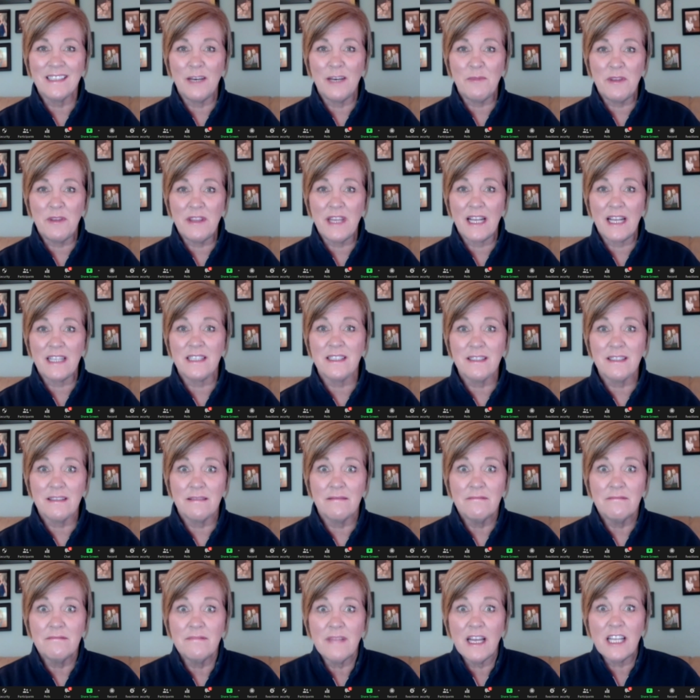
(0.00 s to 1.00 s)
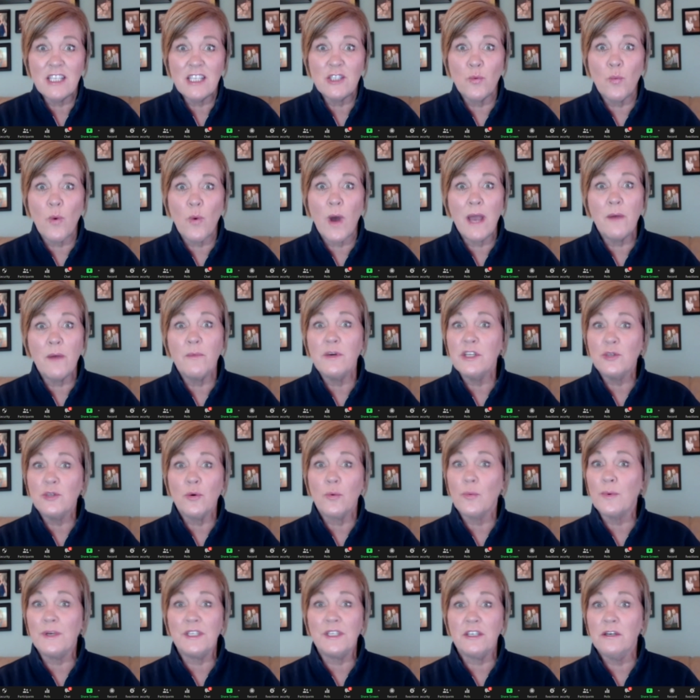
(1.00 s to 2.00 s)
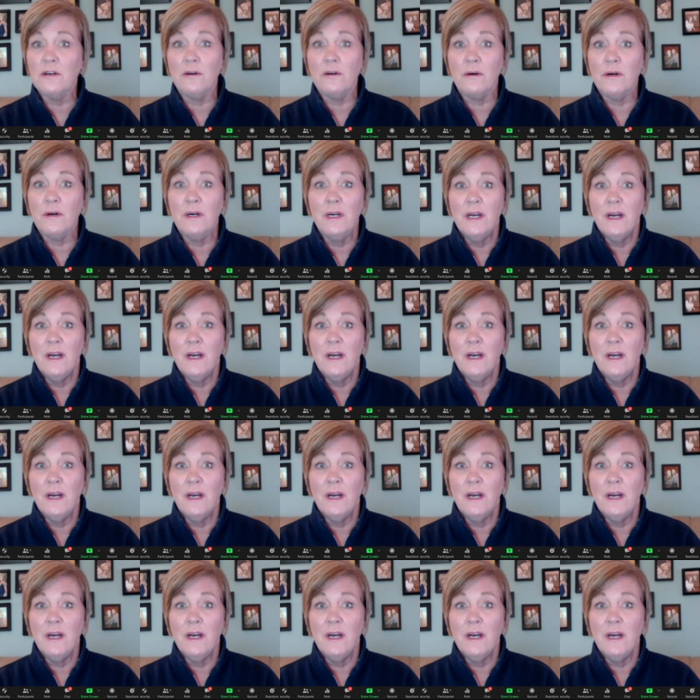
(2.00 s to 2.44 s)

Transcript: I mean, that's that's why we do what we do.